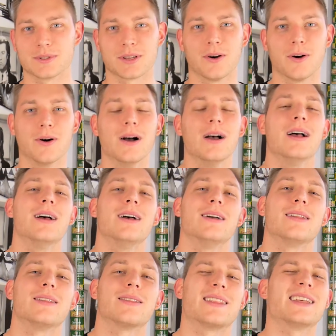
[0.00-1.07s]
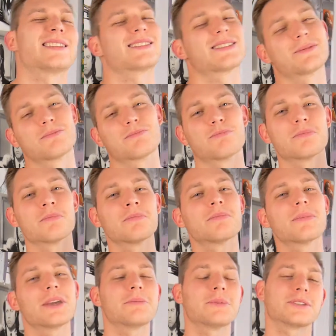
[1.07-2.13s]
So that's
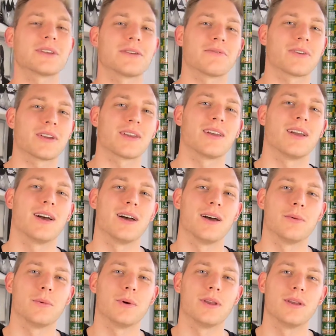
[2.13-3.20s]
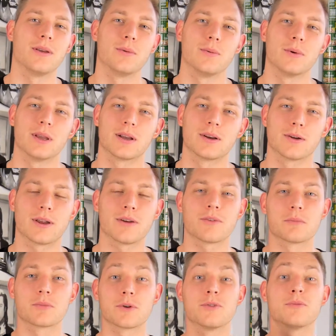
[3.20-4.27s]
maybe something we could have
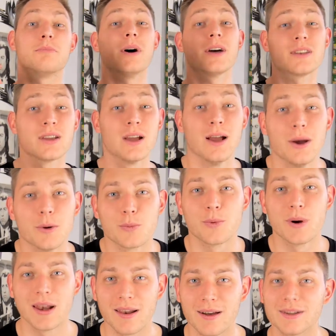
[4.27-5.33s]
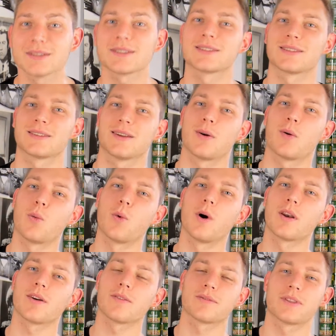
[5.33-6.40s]
improved, but we lost
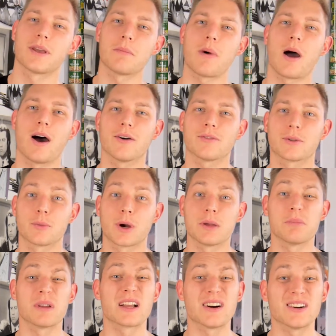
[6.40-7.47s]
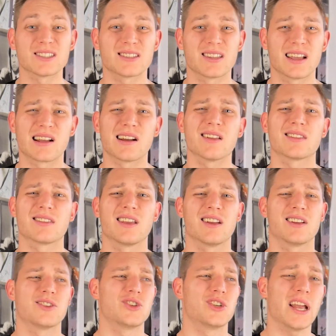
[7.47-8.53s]
one of them half the way because they got
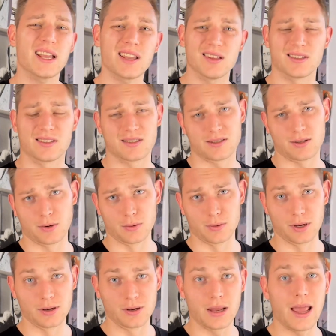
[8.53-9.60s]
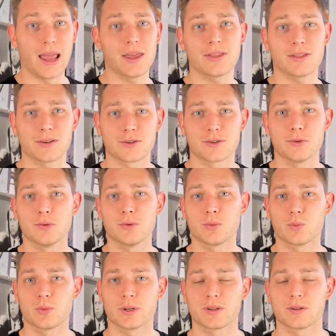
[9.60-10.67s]
their jacket stolen at the shoot,
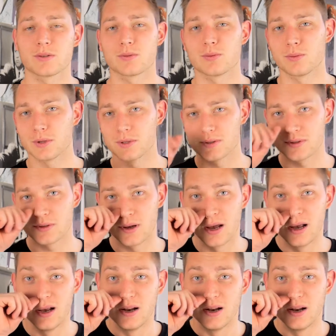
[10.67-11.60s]
which was